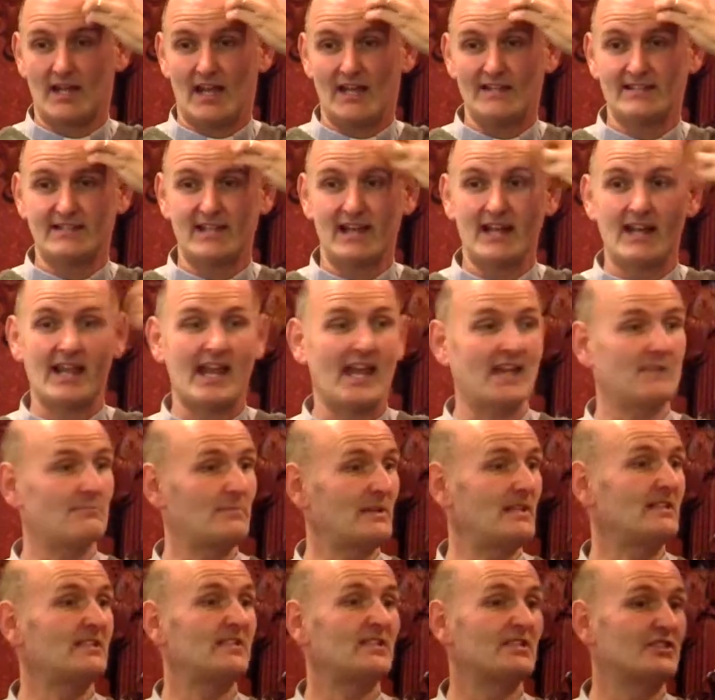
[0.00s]
Endele had
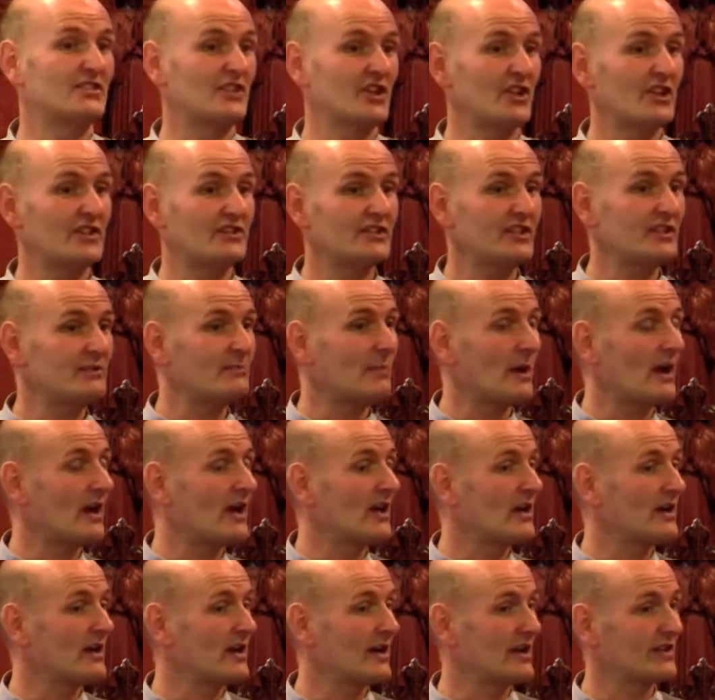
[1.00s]
been deserted by
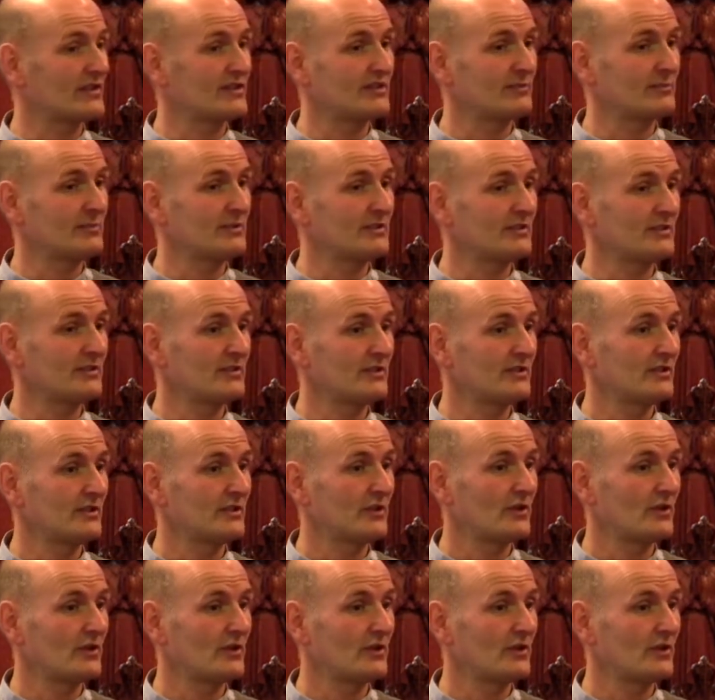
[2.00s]
her husband,